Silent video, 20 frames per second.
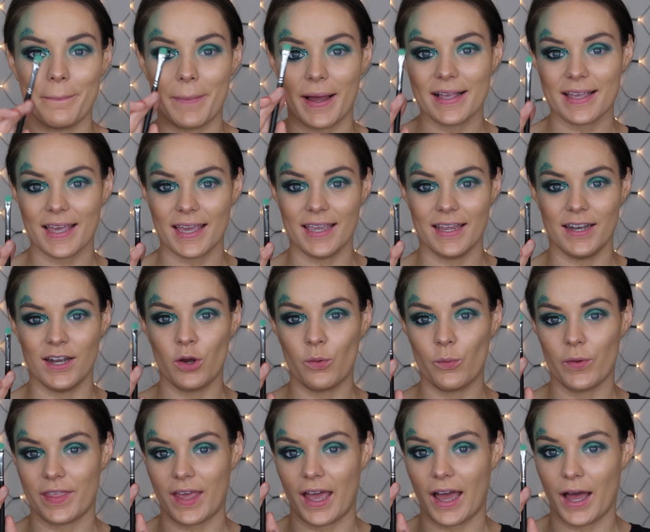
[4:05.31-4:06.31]
back in
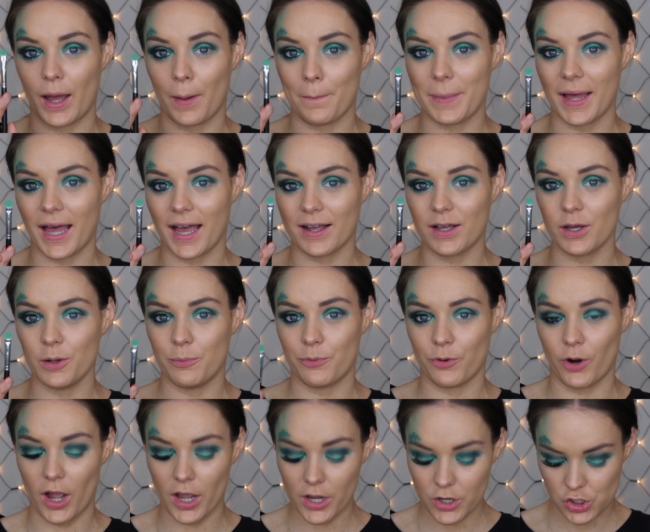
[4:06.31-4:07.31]
with our packer
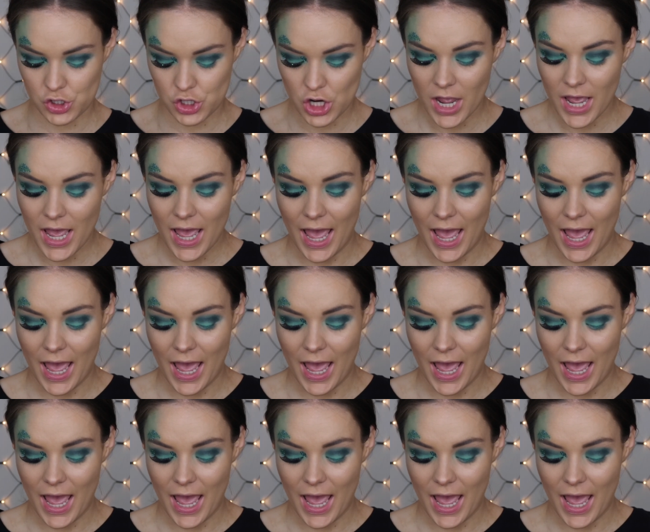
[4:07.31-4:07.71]
brush